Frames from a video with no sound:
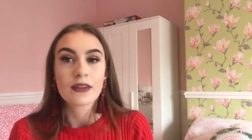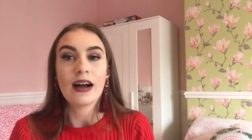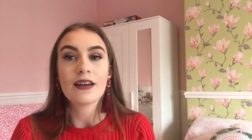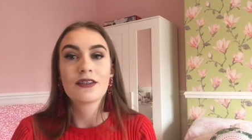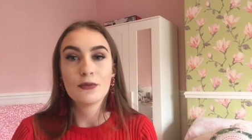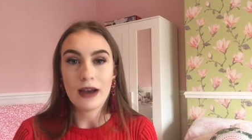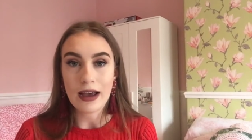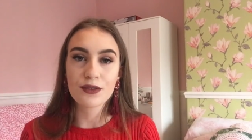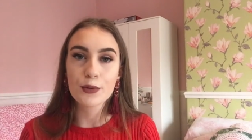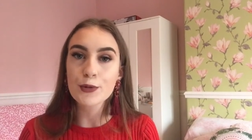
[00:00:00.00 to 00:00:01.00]
I
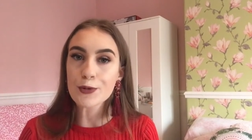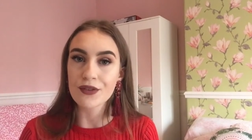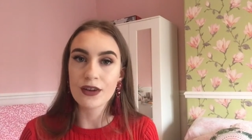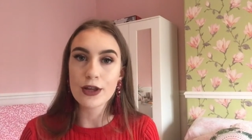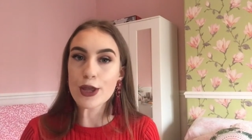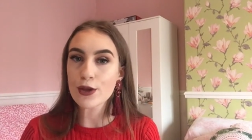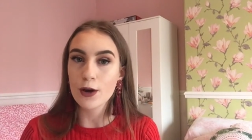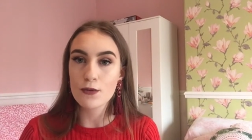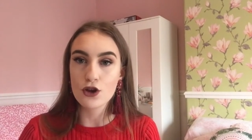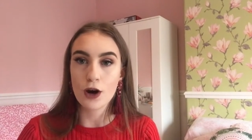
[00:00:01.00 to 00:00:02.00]
swear if it was in
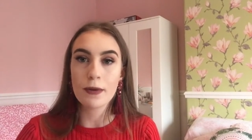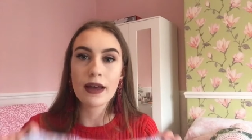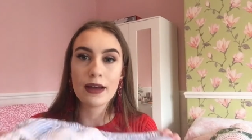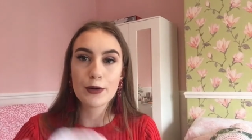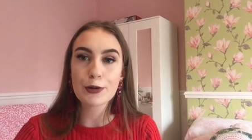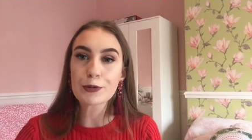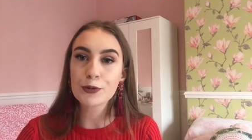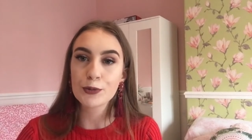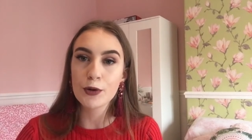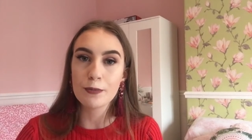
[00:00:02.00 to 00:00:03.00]
Topshop it
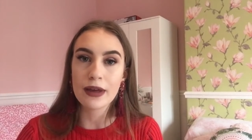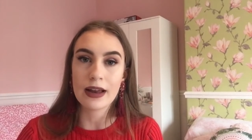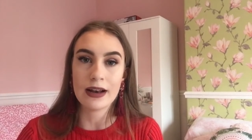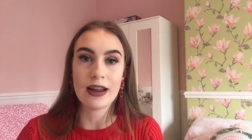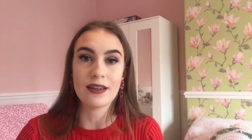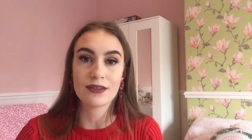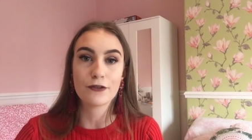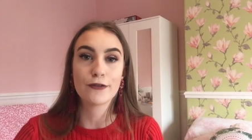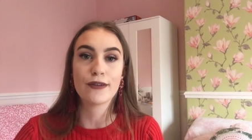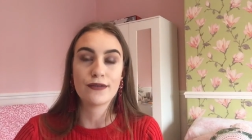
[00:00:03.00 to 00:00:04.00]
would be at least
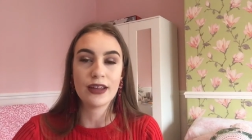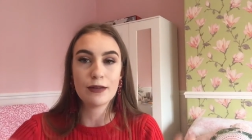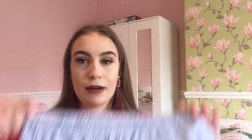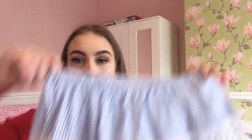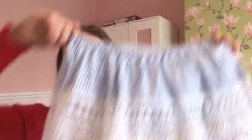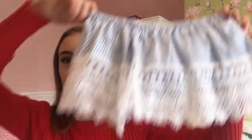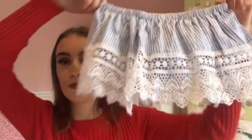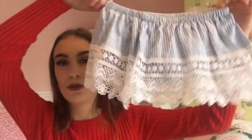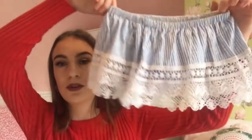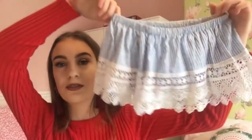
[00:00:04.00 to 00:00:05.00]
£15
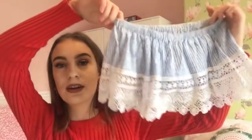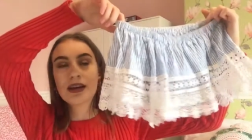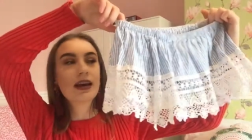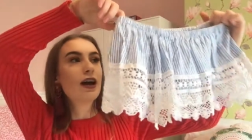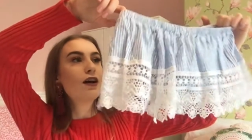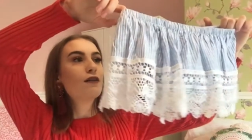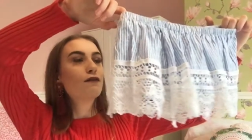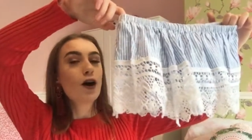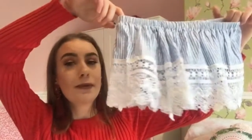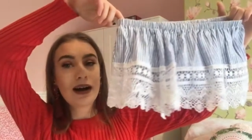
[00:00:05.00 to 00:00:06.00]
but honestly
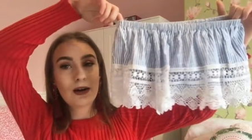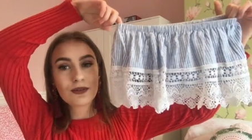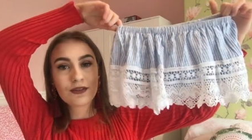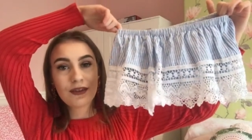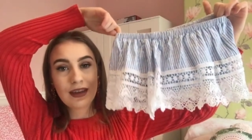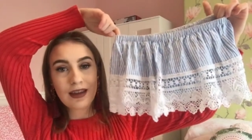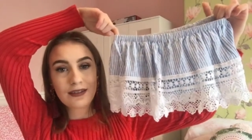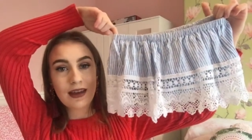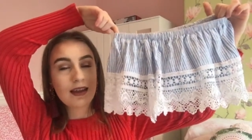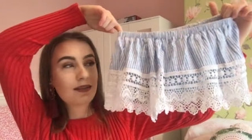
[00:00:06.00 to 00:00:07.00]
£4 for this
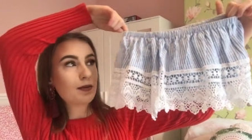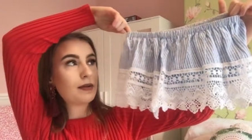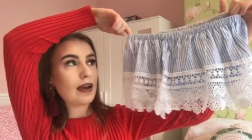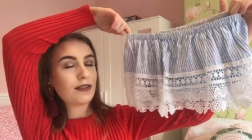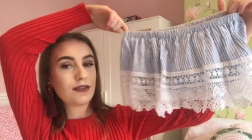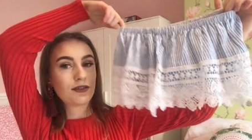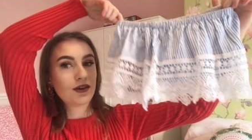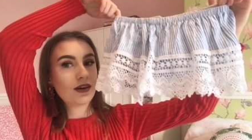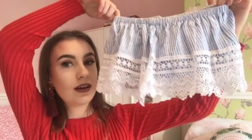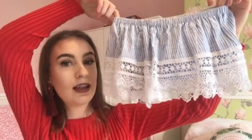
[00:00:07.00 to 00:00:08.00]
is amazing
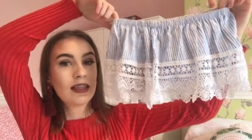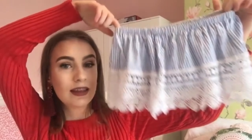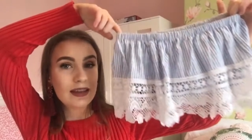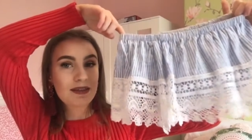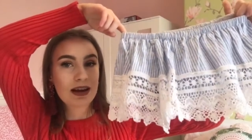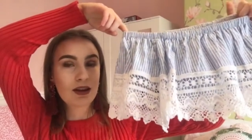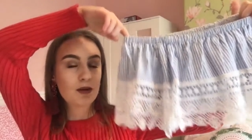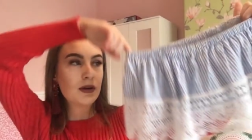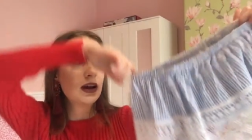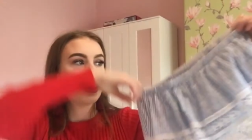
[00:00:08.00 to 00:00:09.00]
so you need to get
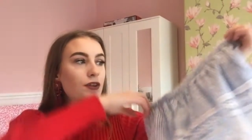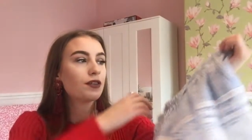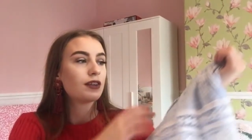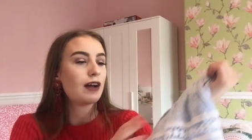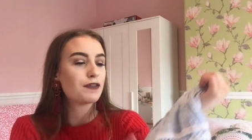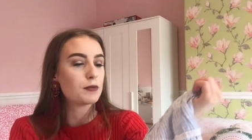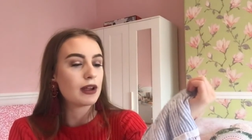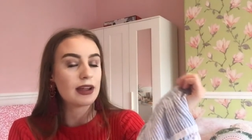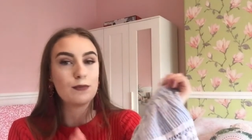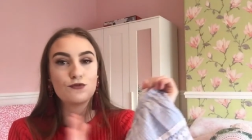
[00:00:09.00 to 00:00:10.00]
them and also have them
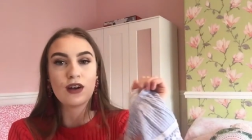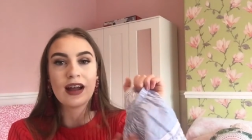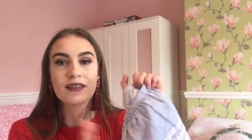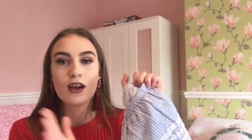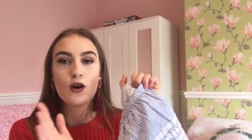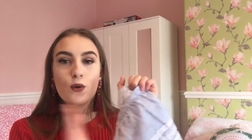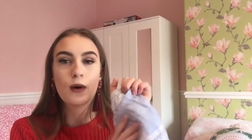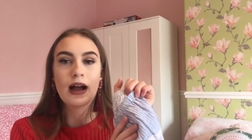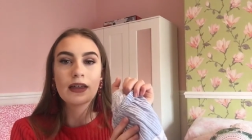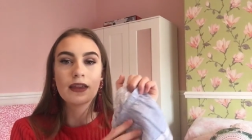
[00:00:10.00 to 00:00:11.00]
like in red
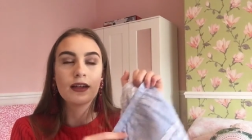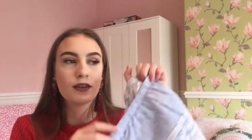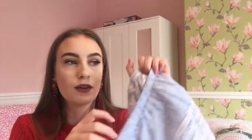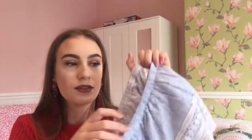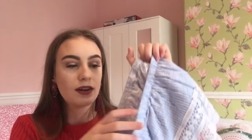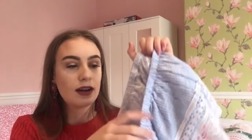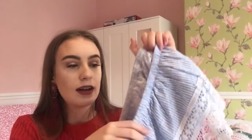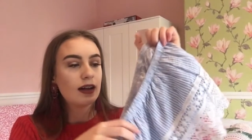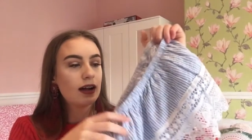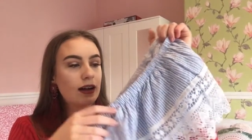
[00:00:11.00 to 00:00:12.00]
white they also
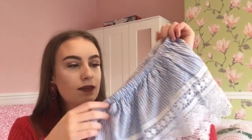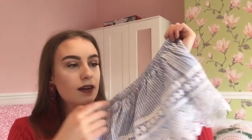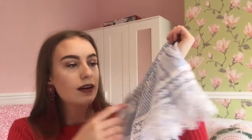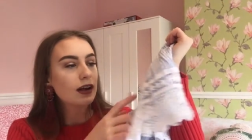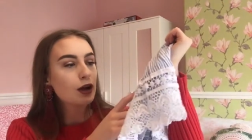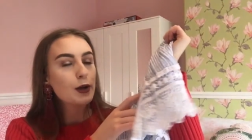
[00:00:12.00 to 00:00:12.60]
have like